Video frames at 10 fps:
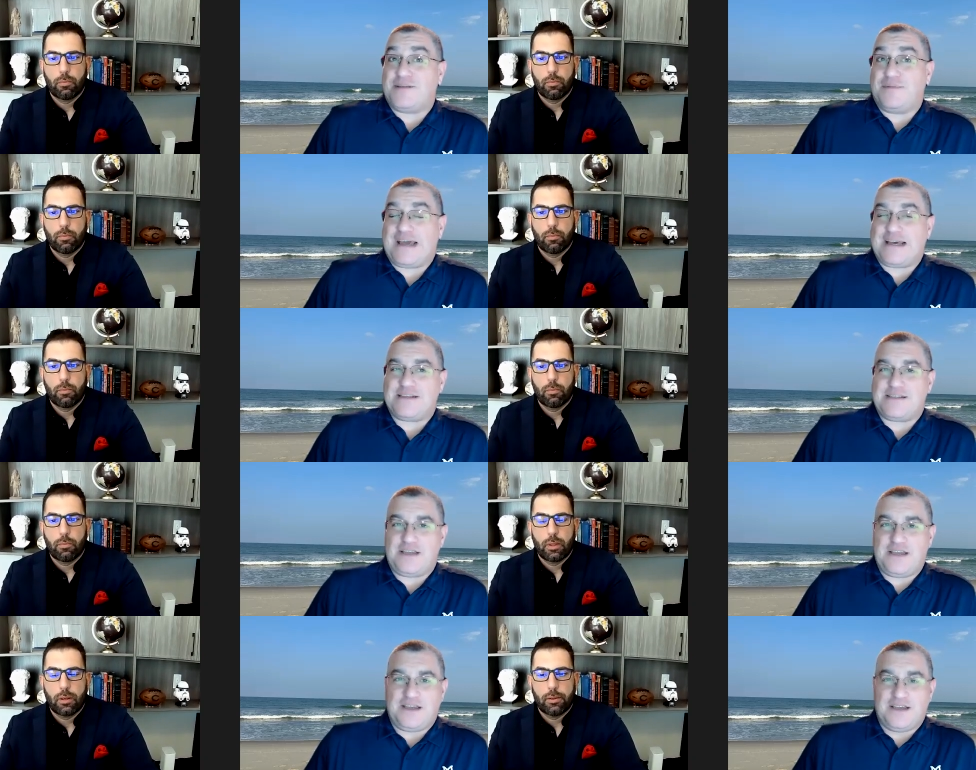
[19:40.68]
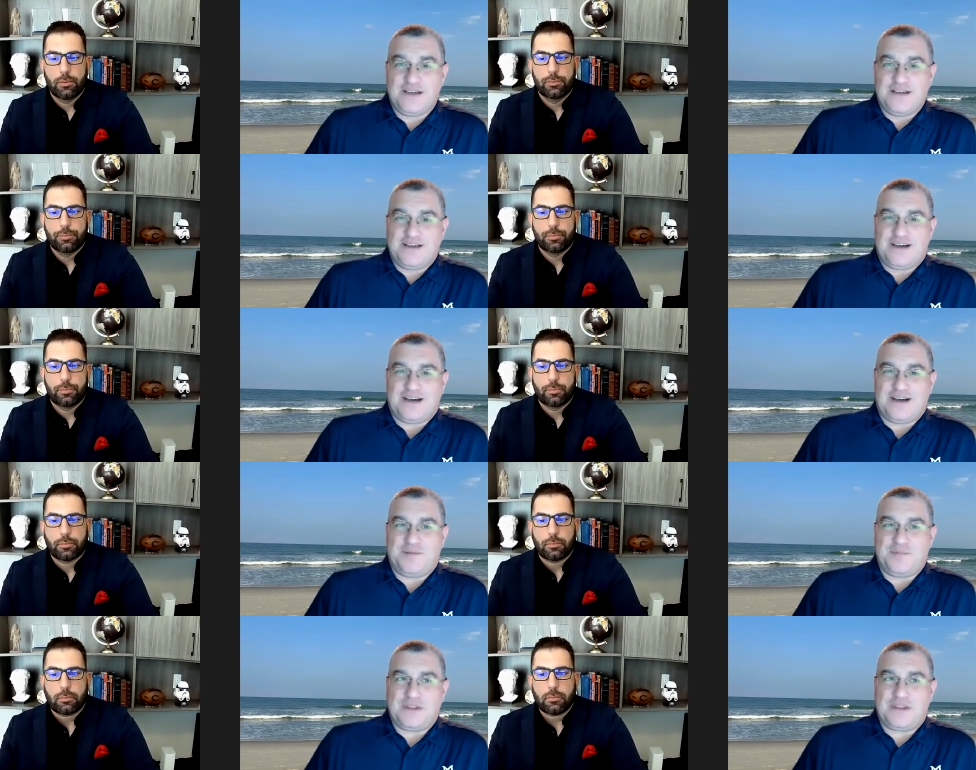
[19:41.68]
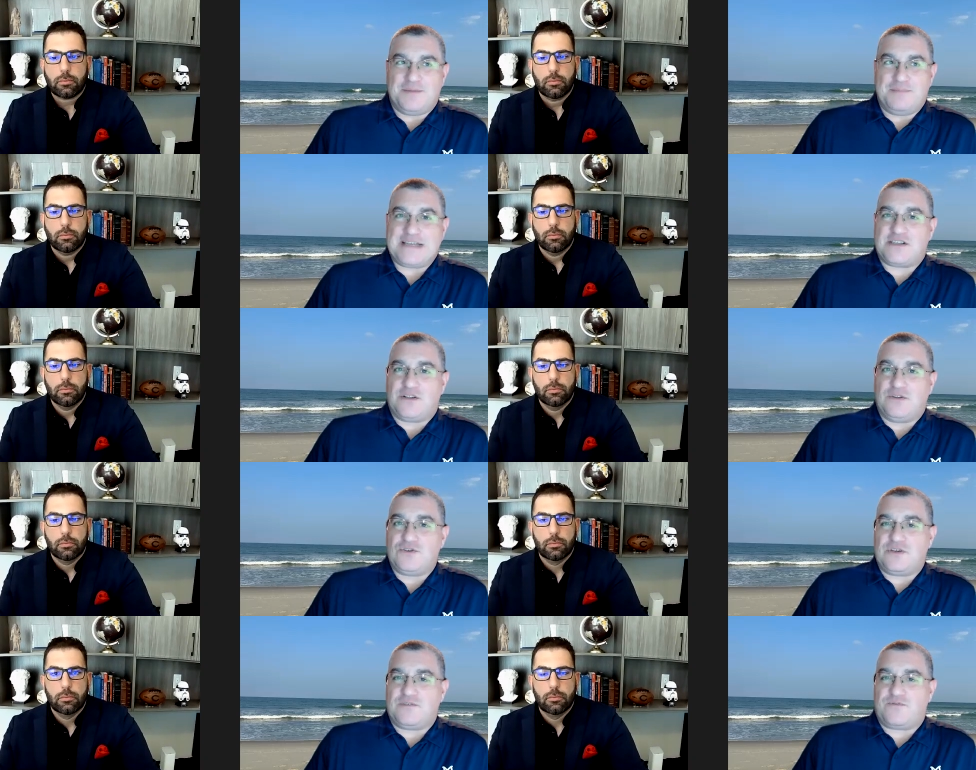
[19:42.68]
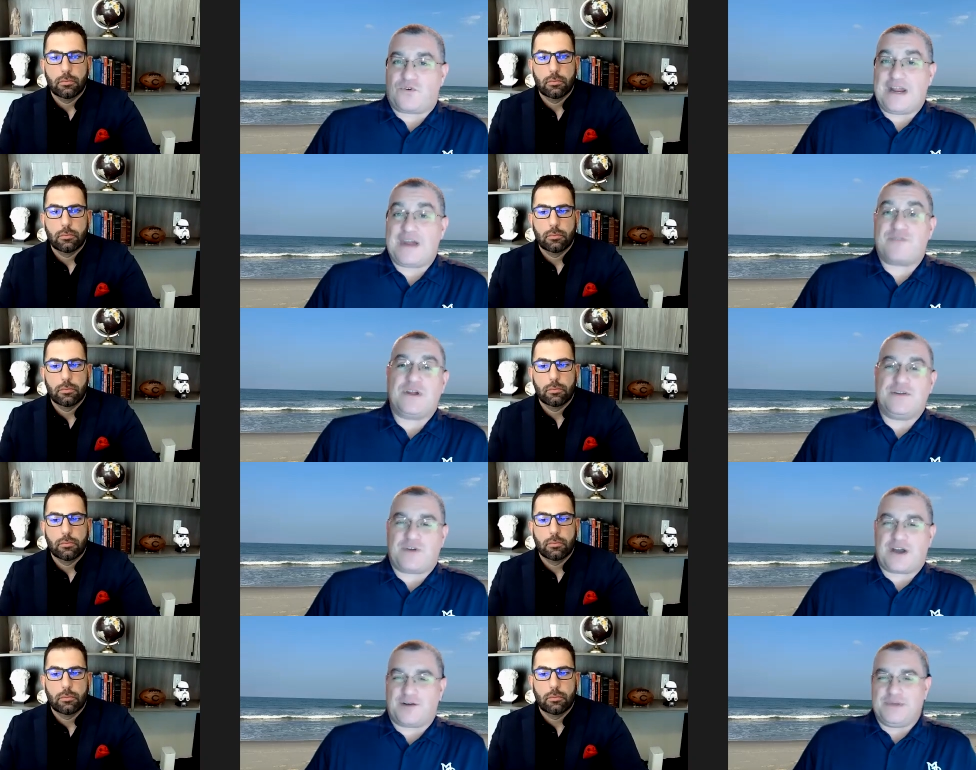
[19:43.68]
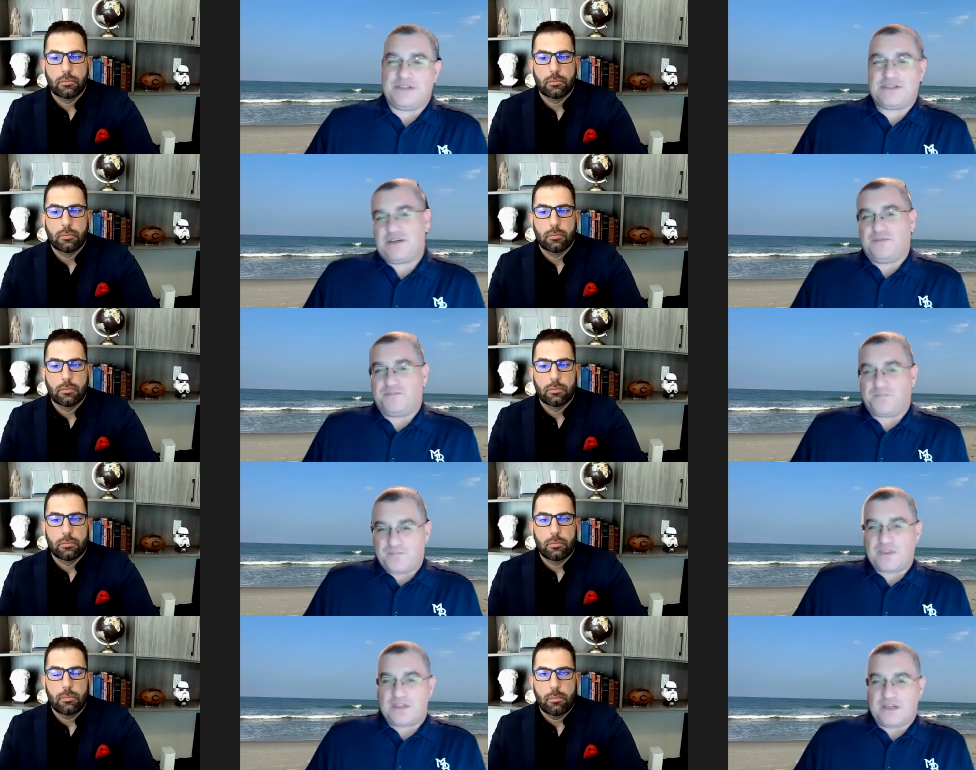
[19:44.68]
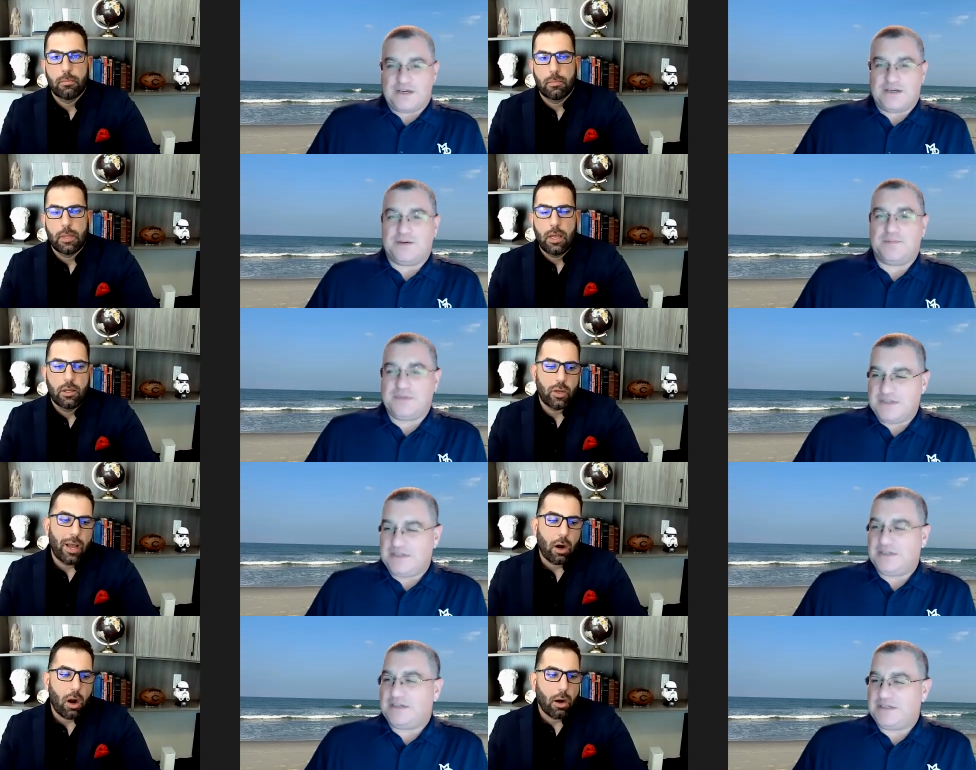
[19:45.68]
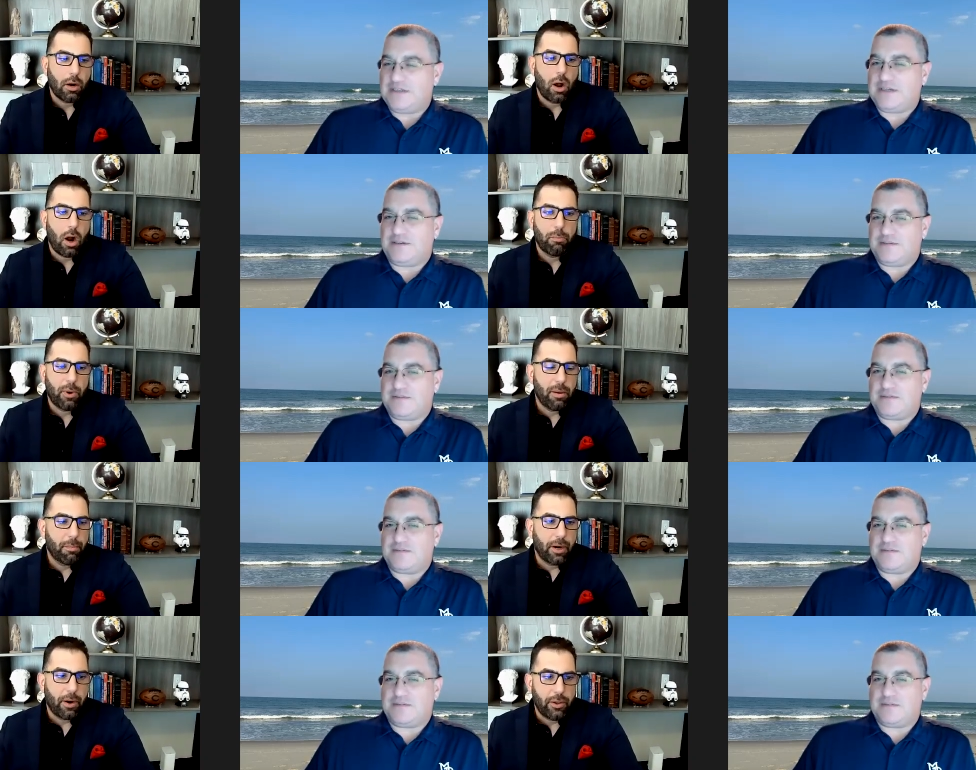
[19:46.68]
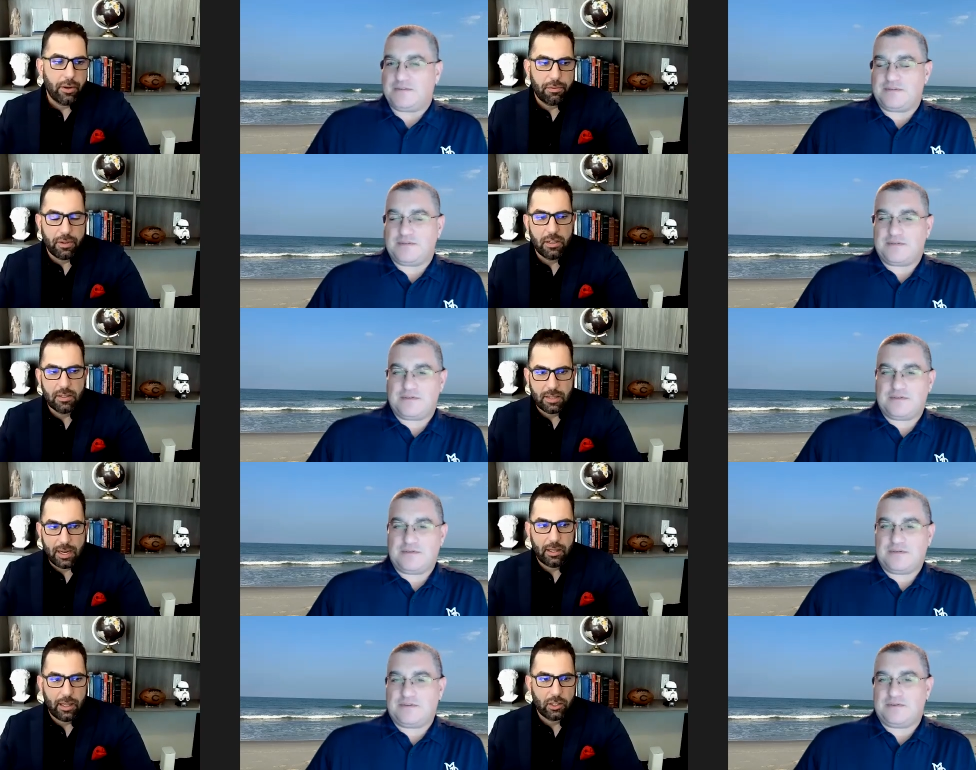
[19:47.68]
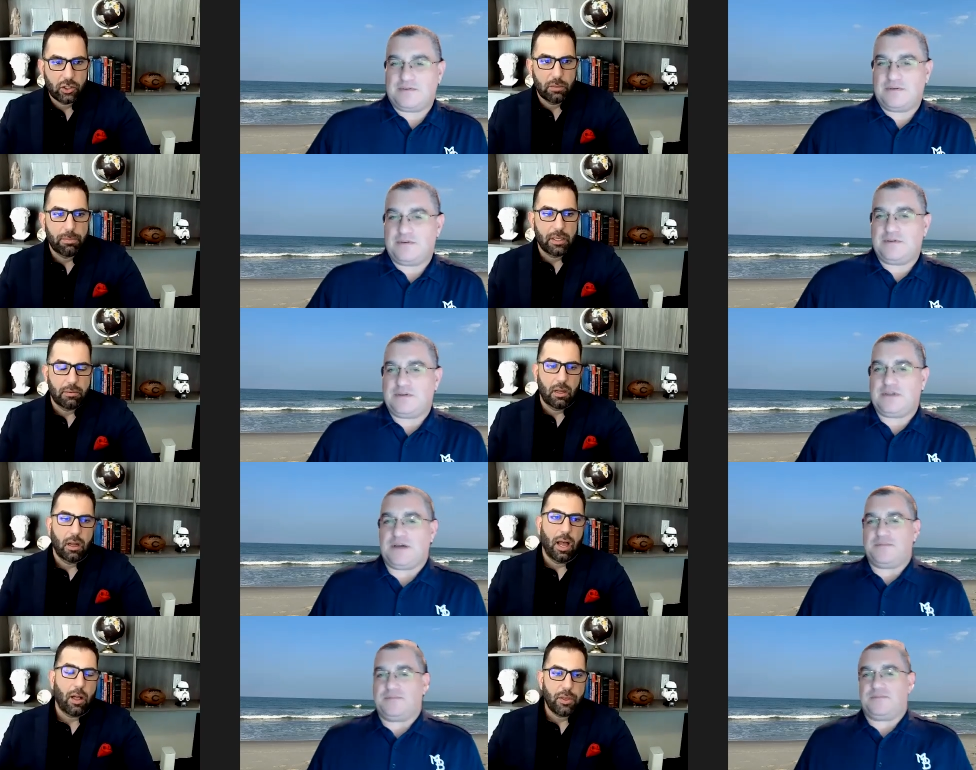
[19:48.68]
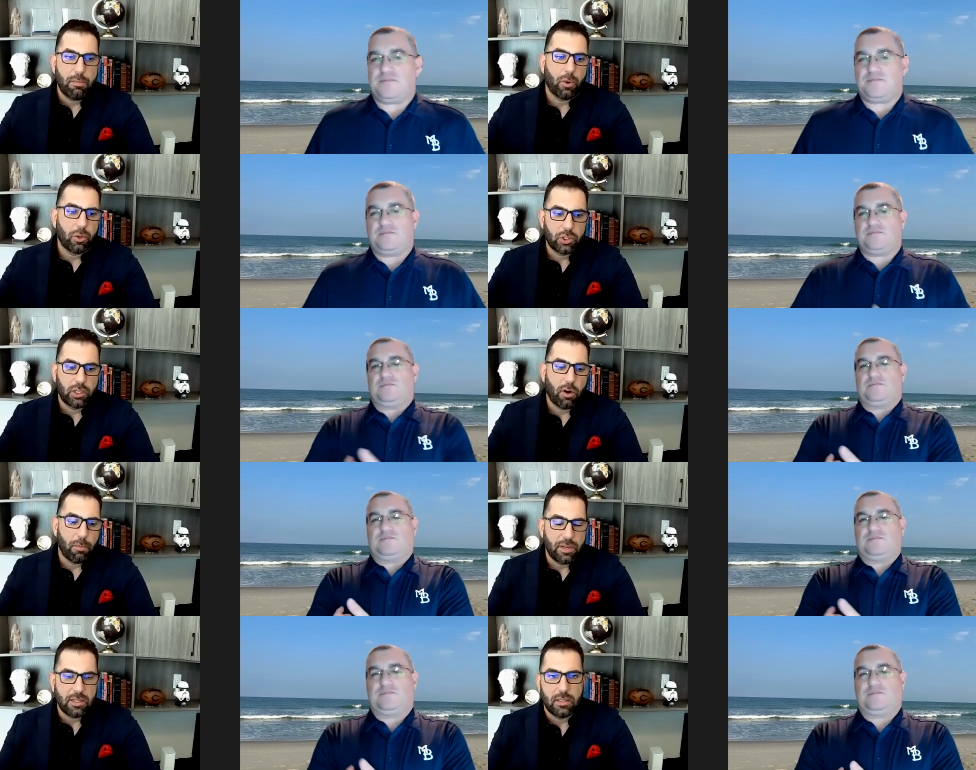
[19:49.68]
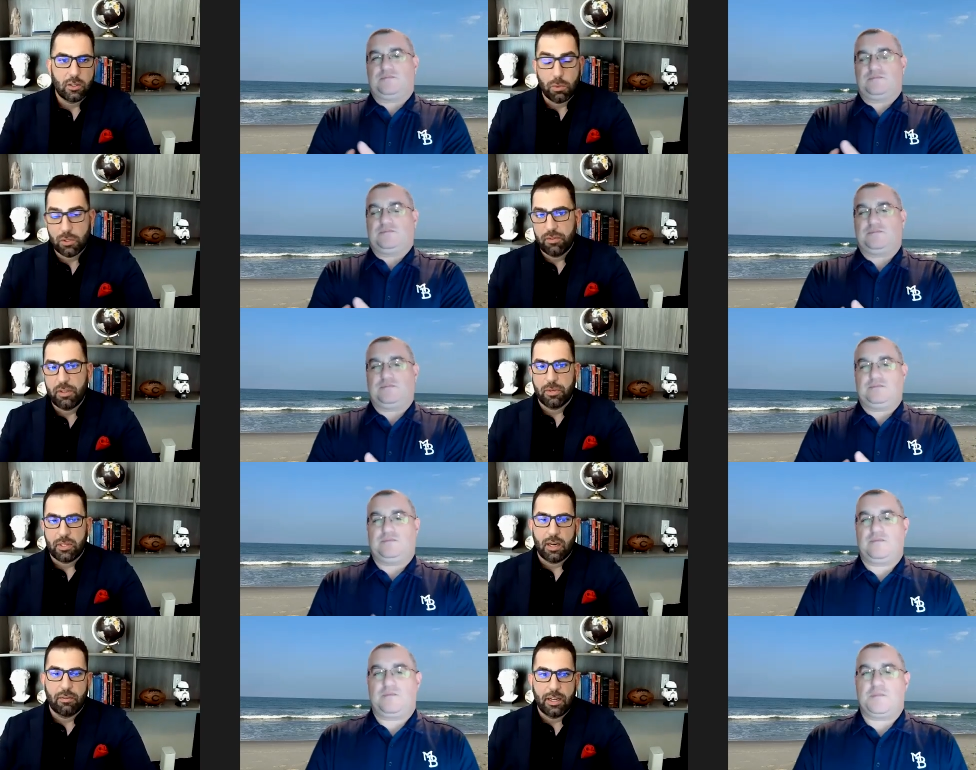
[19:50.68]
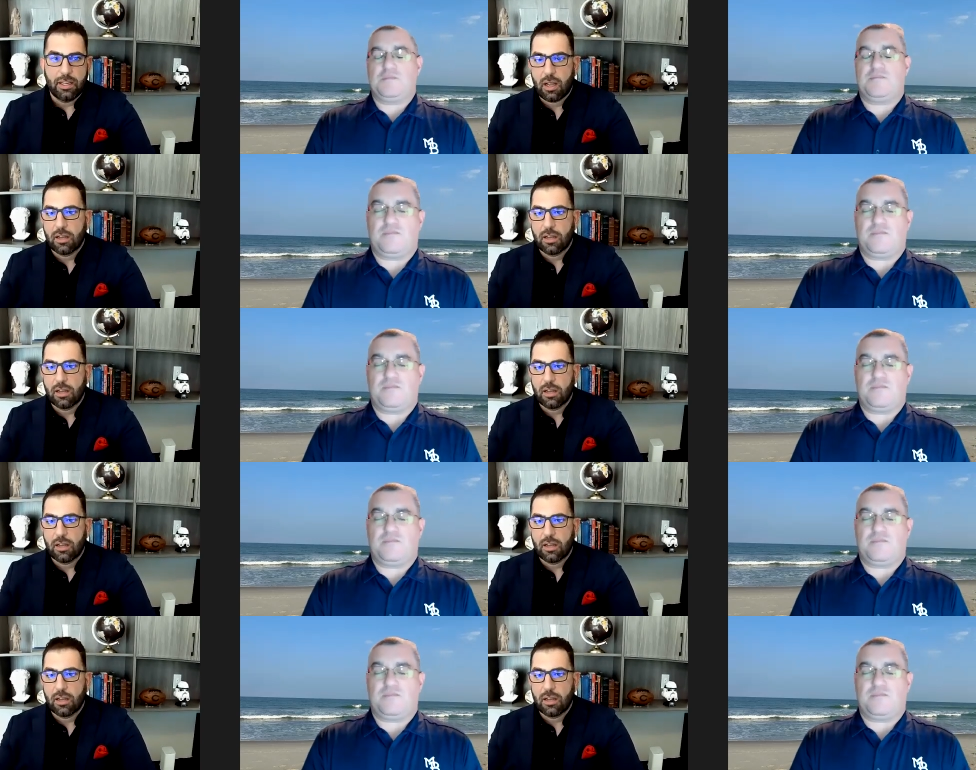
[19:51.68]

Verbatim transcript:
Speaker 1: has the best solution for every environment. So,
Speaker 2: so our bread and butter at Unifin is debt collection, but a healthy portion of our business, almost 50% of it, is